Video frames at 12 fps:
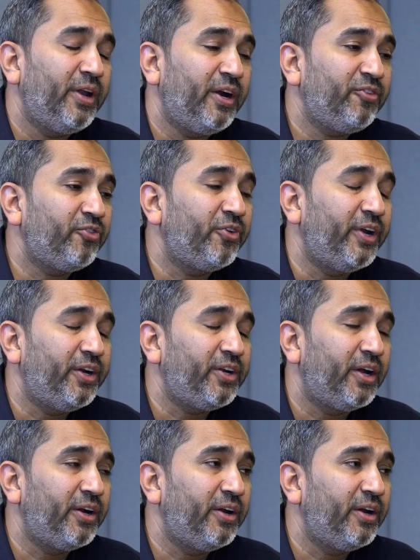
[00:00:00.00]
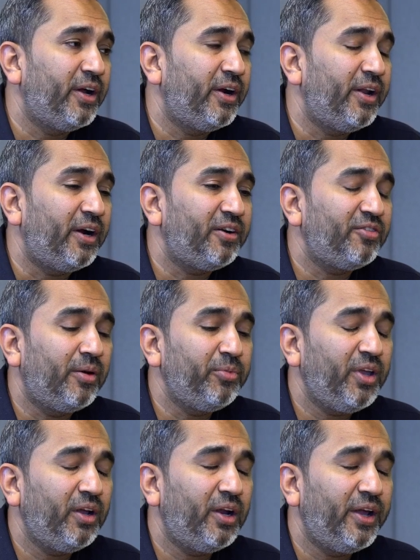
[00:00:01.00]
that's great, and that is
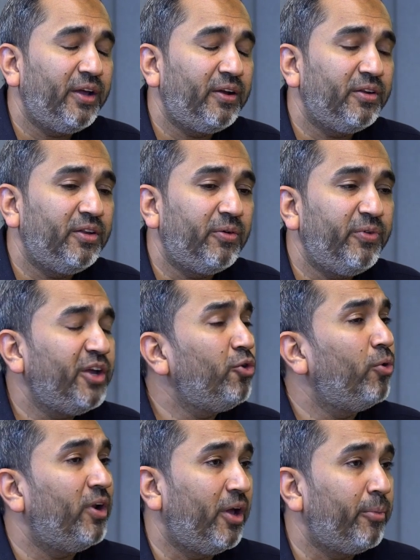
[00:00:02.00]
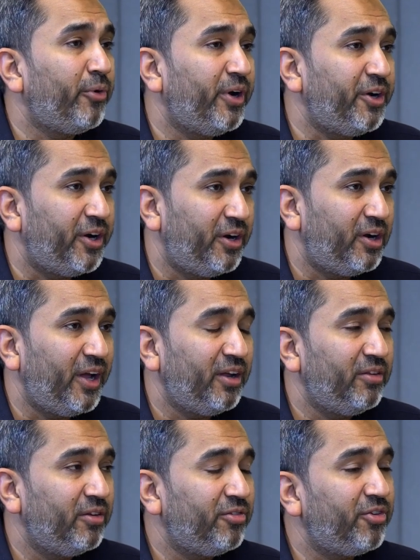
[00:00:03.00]
something like the way you elaborated,
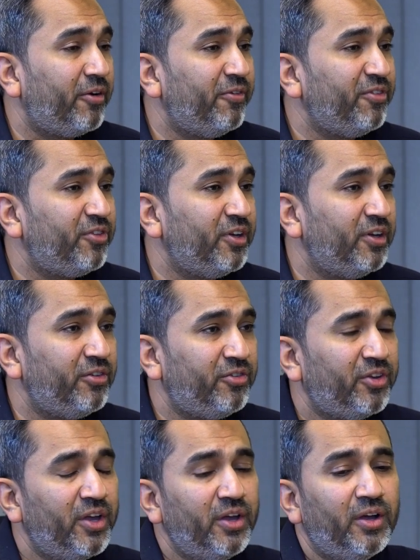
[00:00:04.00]
like the services